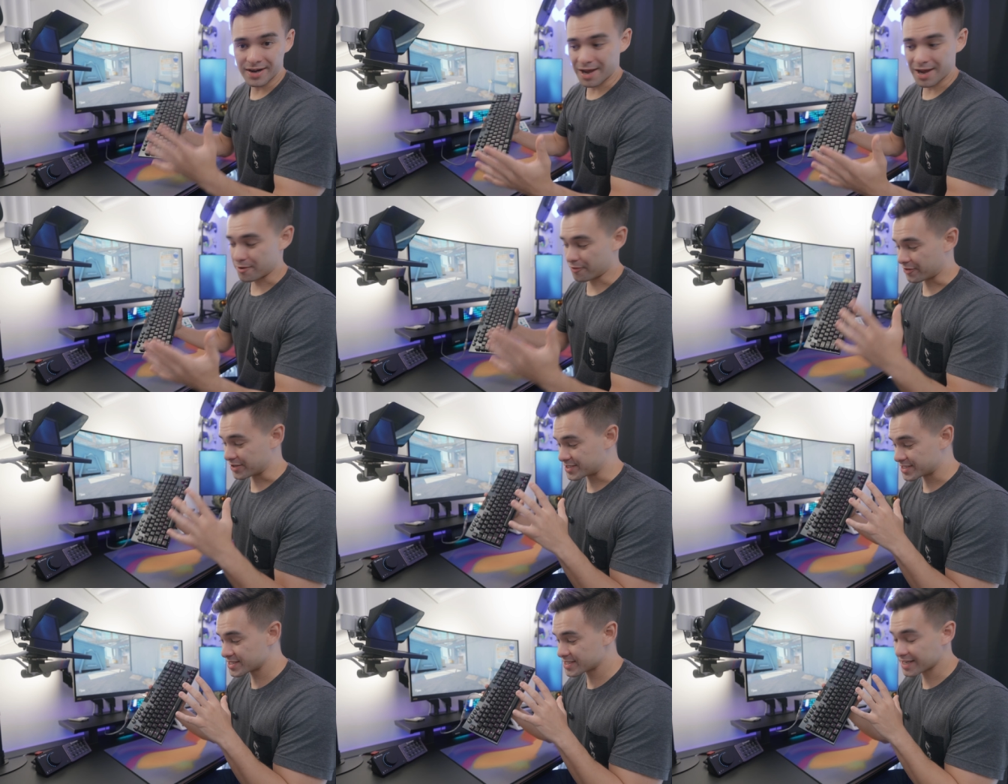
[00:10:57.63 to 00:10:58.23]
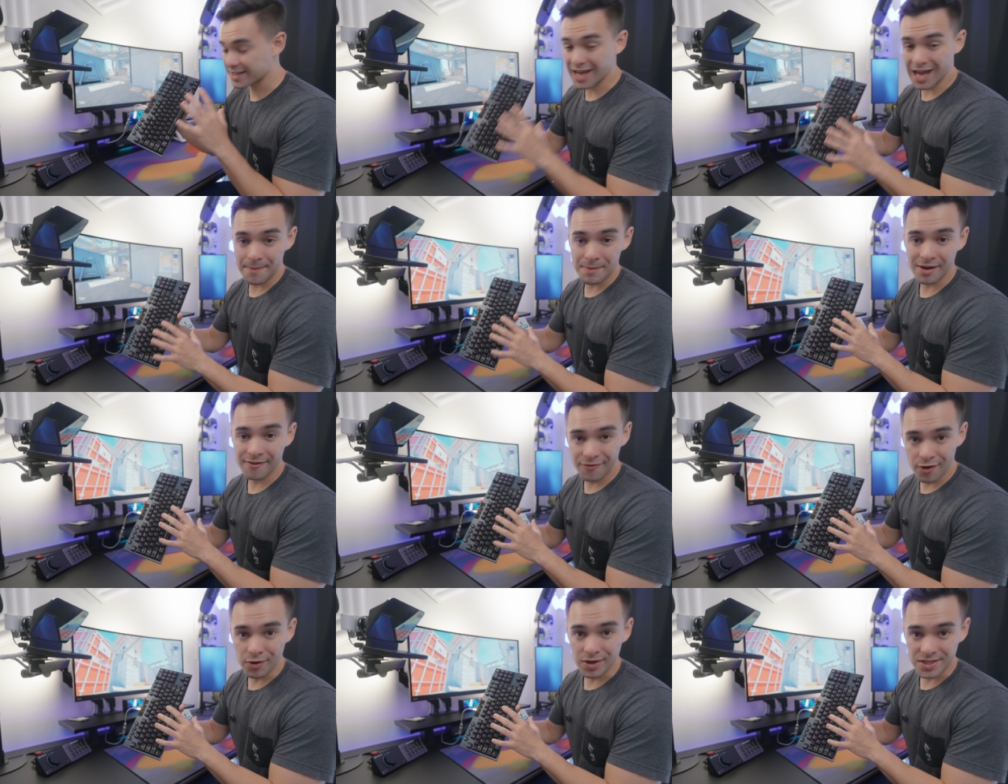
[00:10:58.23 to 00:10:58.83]
Now, this is a
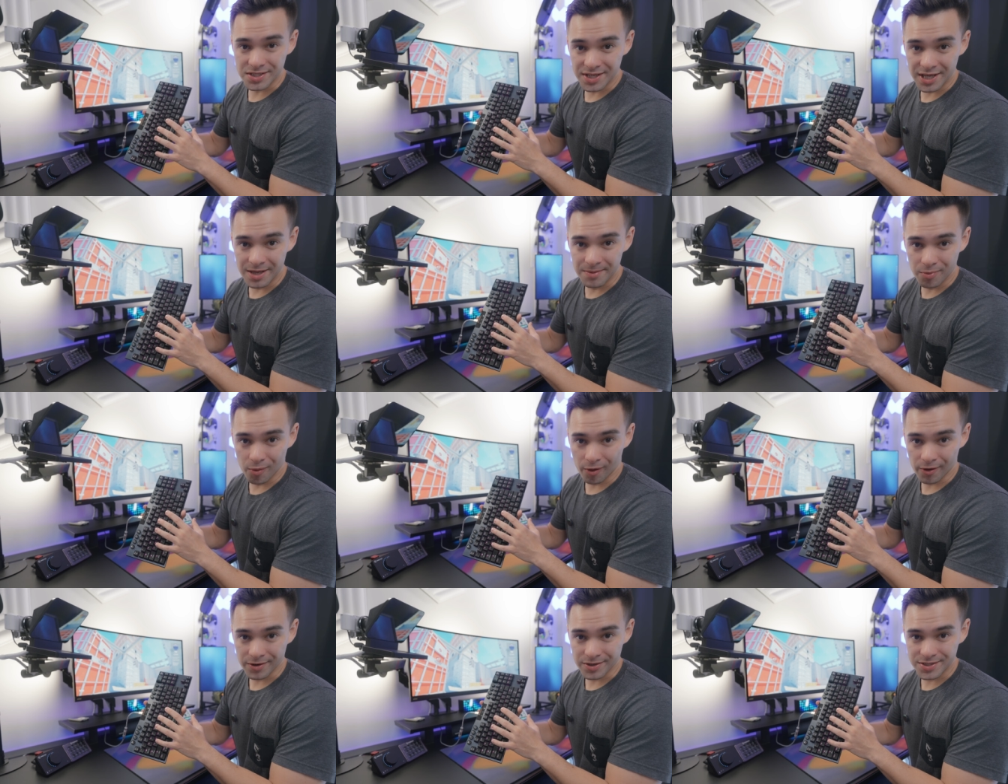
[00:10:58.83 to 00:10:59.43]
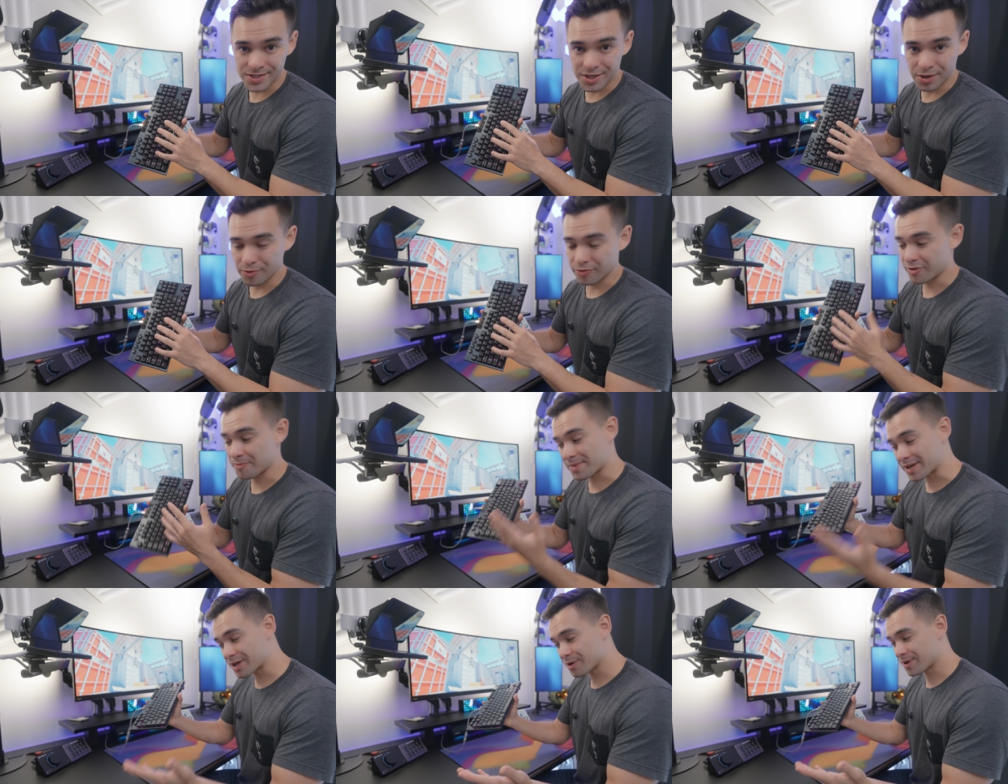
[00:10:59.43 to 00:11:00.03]
gaming focused keyboard, so
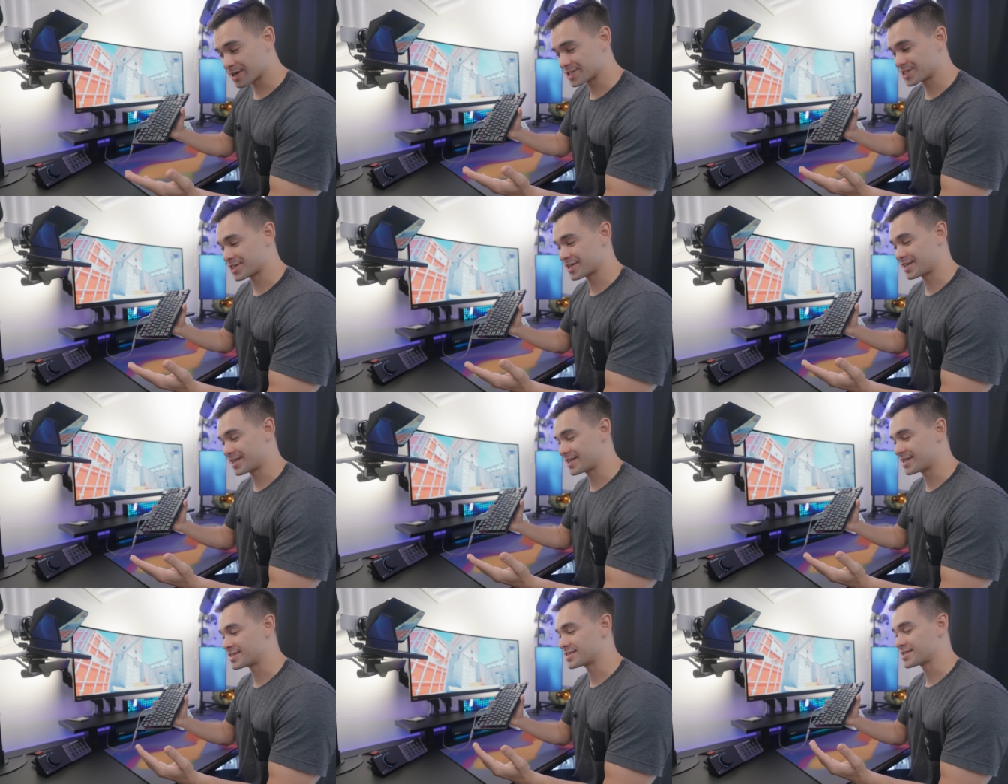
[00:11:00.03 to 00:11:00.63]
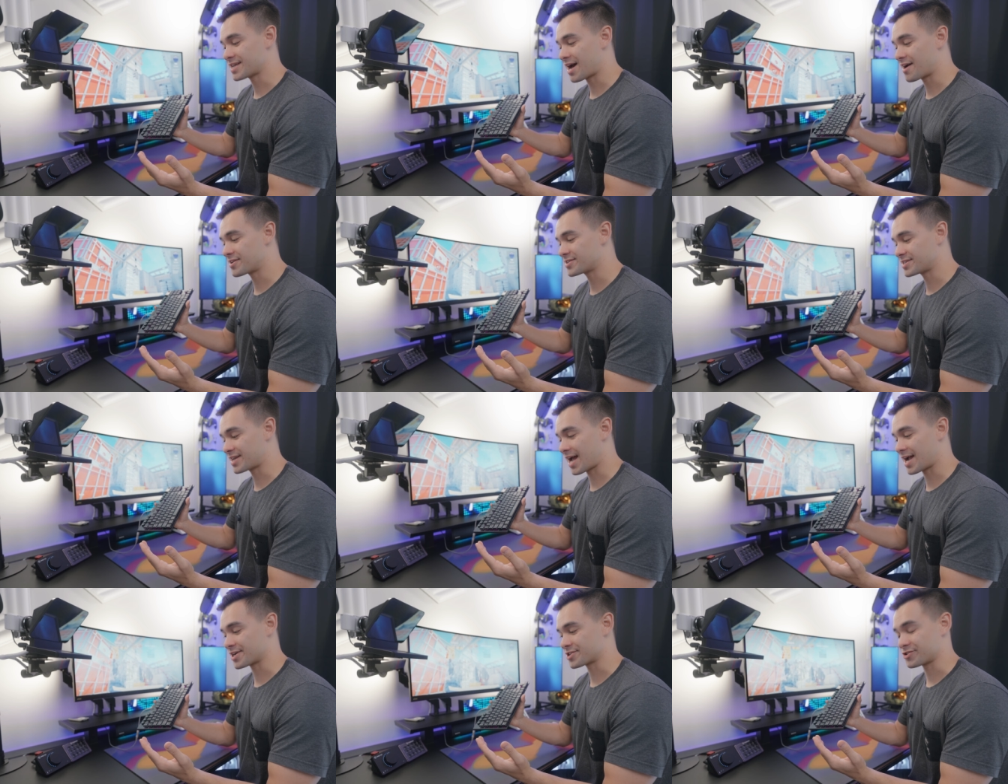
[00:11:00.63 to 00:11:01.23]
the big question is how
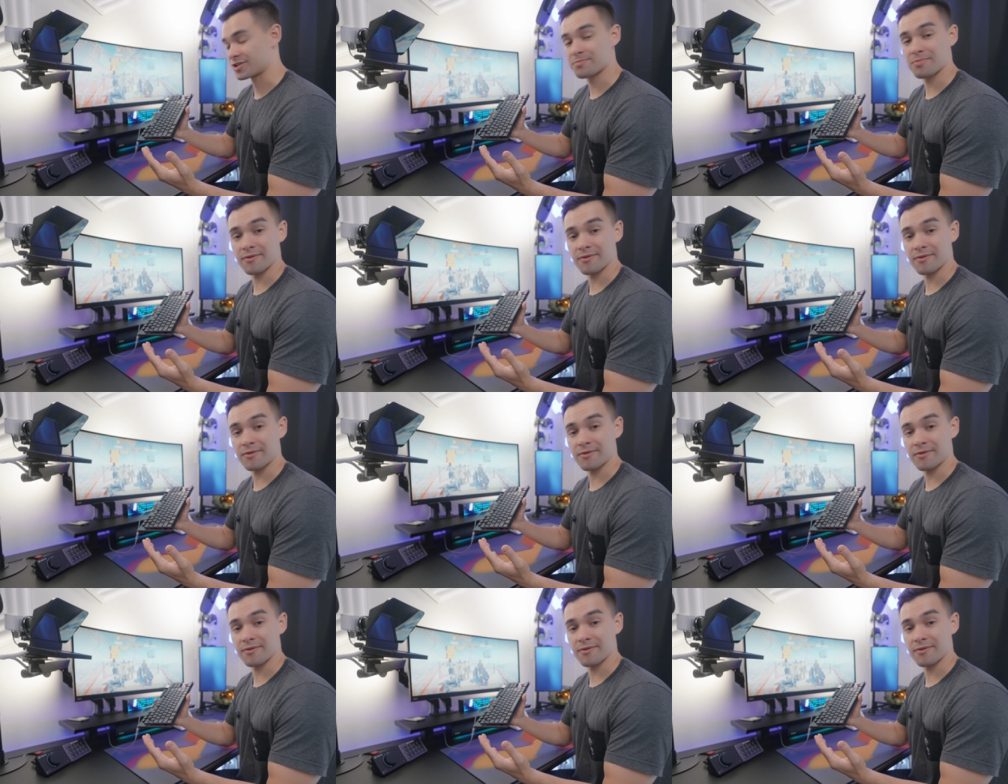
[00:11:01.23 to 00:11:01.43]
does it actually